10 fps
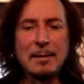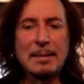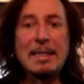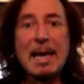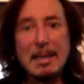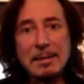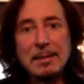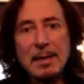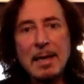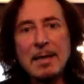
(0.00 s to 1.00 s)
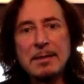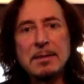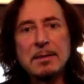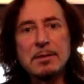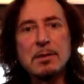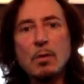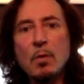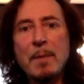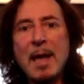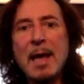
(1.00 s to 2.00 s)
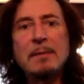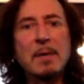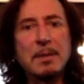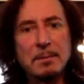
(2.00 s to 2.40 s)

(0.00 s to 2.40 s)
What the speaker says: yet as a solo band,